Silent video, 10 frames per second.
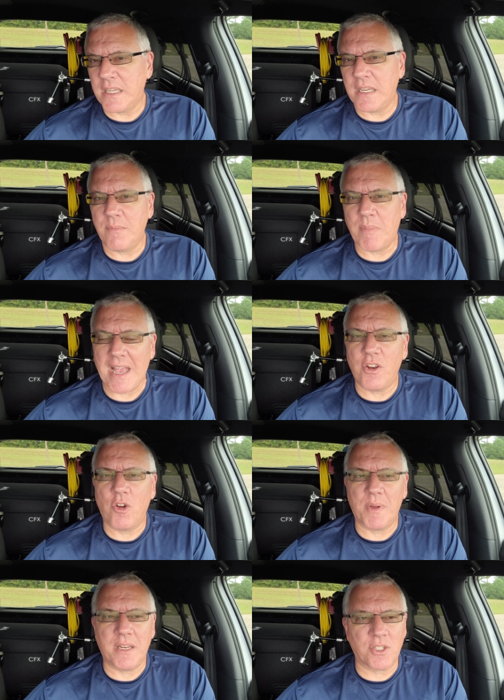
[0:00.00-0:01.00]
any band
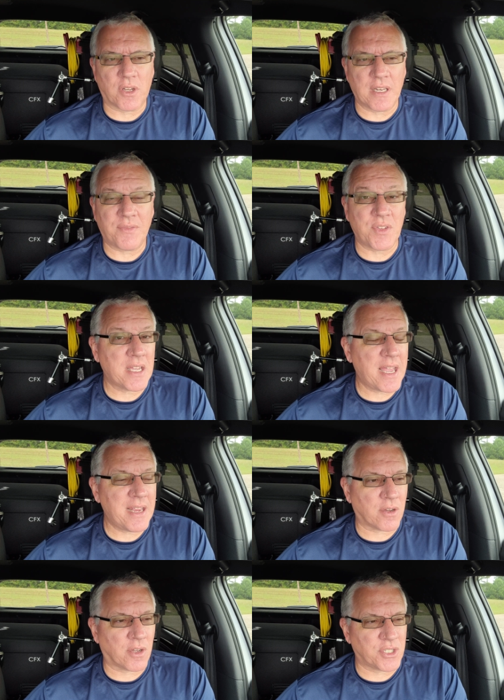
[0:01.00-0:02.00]
openings on
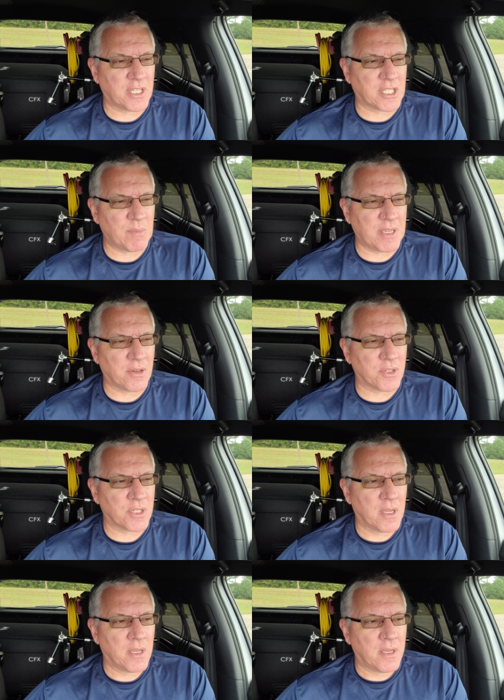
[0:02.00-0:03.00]
FT8 on six meters.
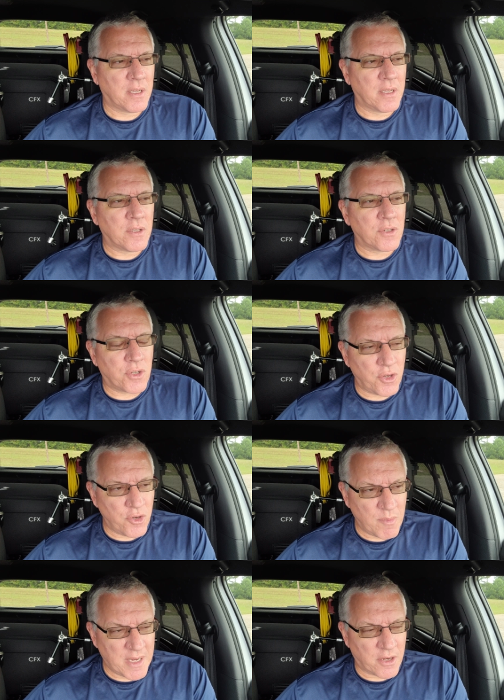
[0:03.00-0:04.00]

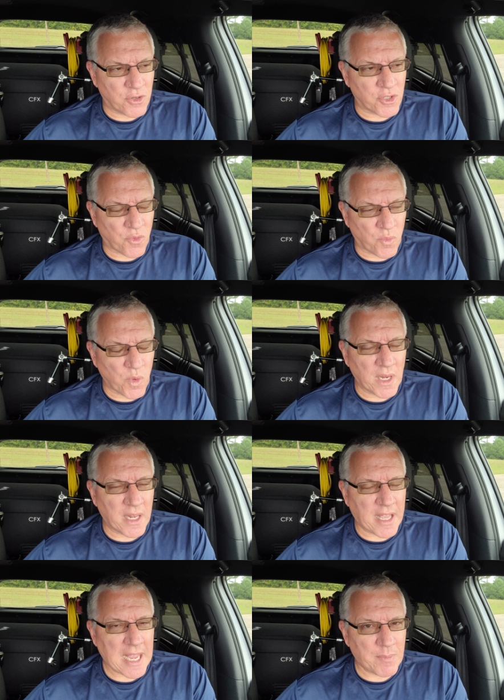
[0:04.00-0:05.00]
Two meters
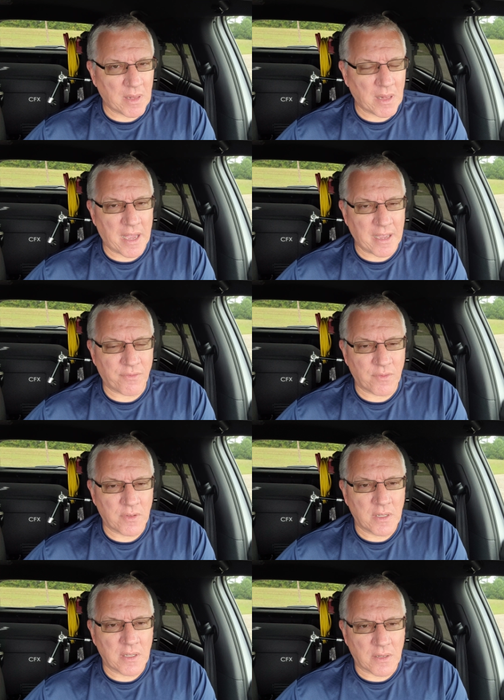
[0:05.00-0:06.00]
really came to life
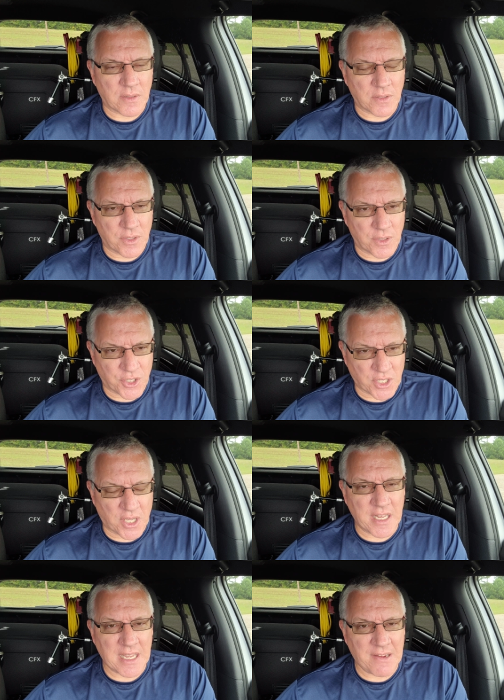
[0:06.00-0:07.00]

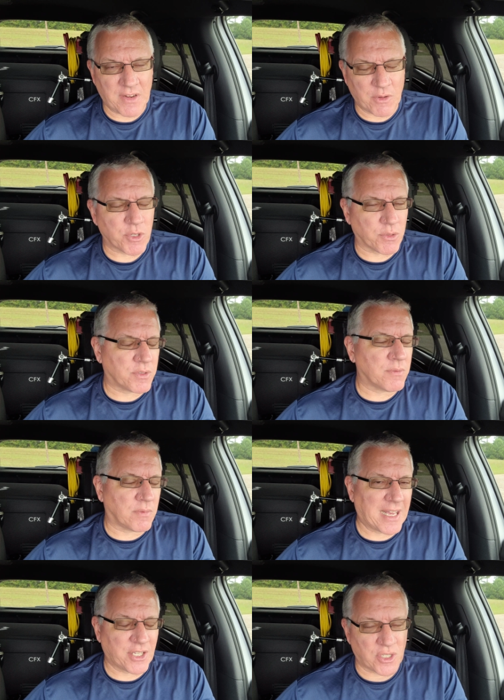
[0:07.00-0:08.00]
Sunday evening, which was
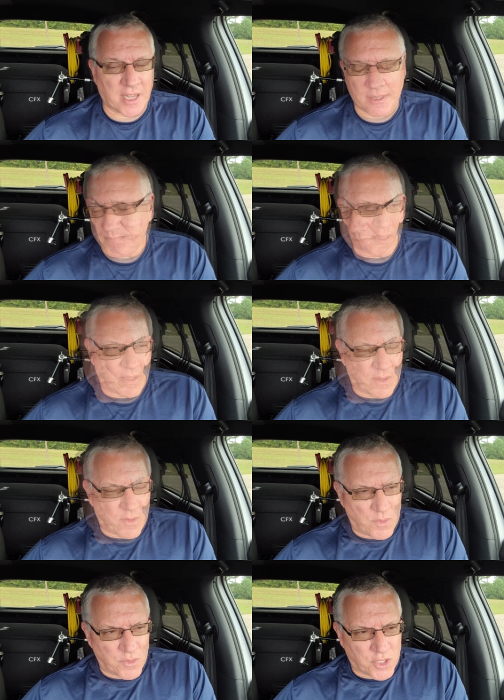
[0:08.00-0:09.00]
last night.
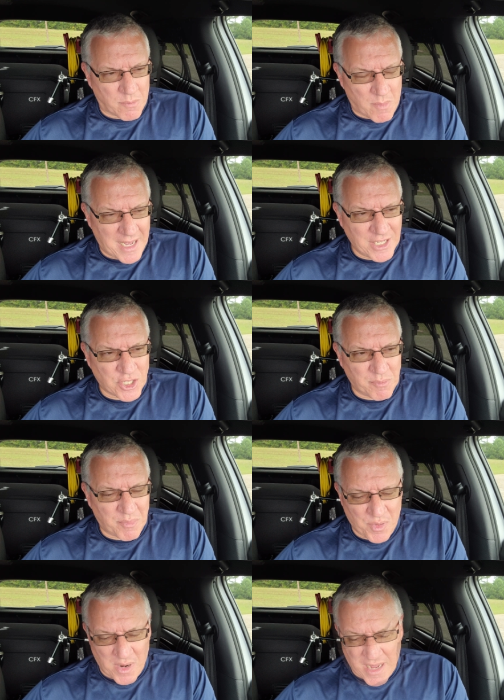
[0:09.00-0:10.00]
To my
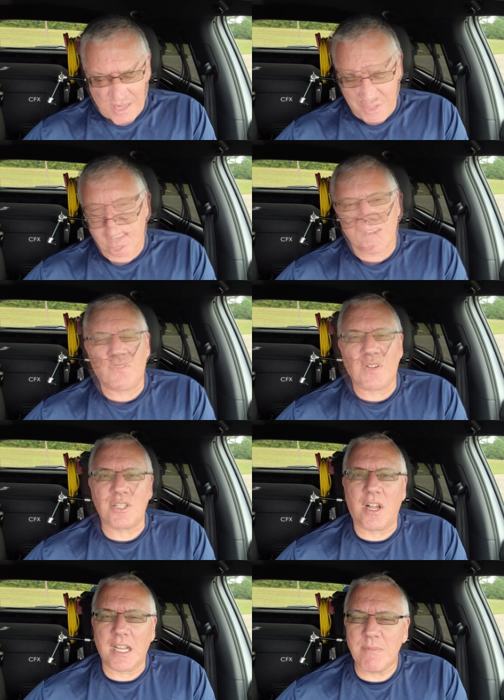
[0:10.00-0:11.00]
surprise, if I
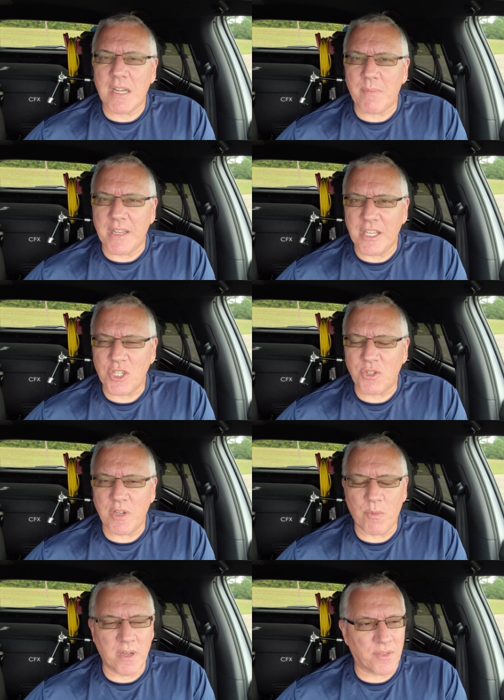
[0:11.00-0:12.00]
talk about my
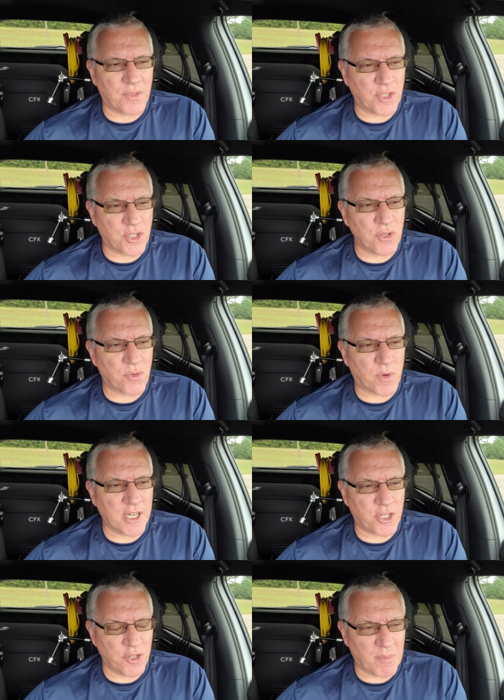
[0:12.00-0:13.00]
history with the
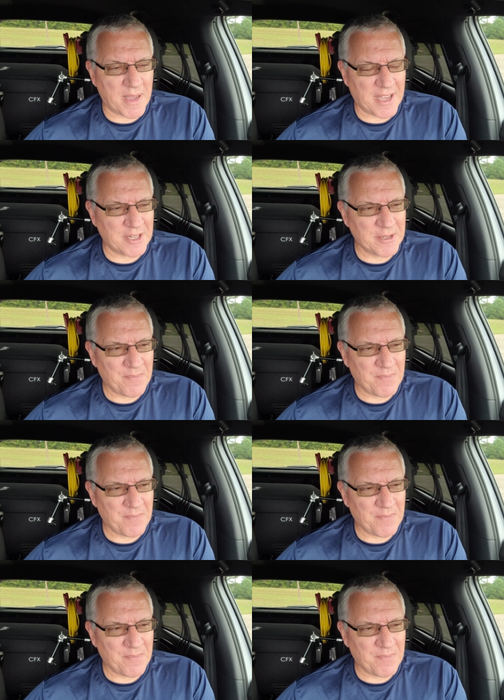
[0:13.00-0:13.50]
222 band,